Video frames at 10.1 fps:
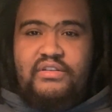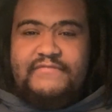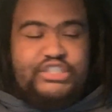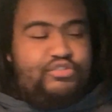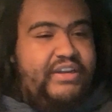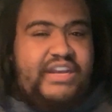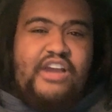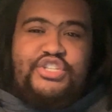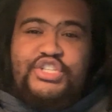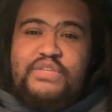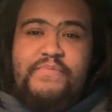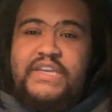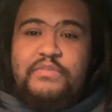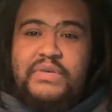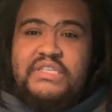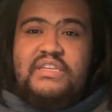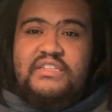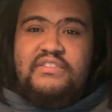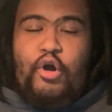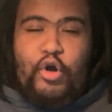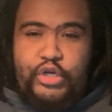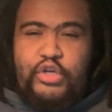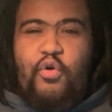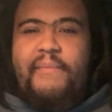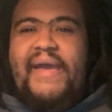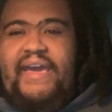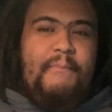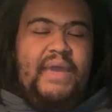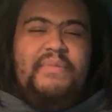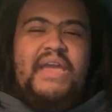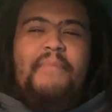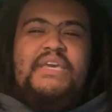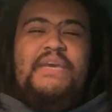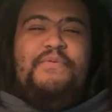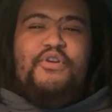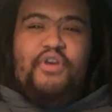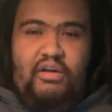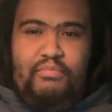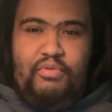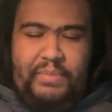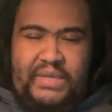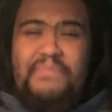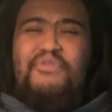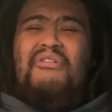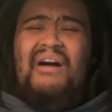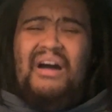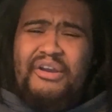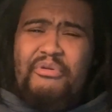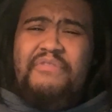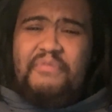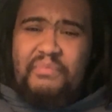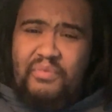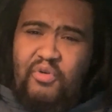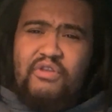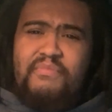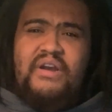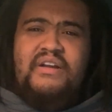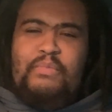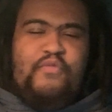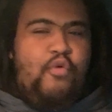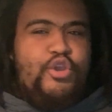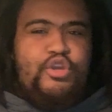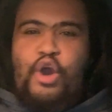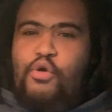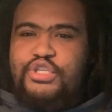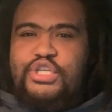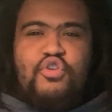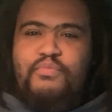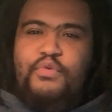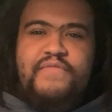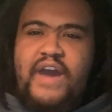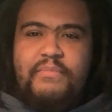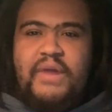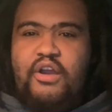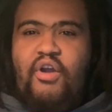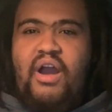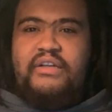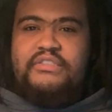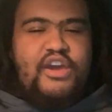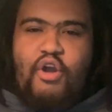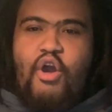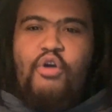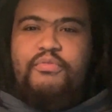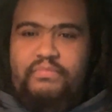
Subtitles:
Because right now she just makes biscuits on a doormat. Maybe I'm keeping her humble. I'm keeping her hungry for more, bro. Before you know it, she's going to move out of my garage. Get her own.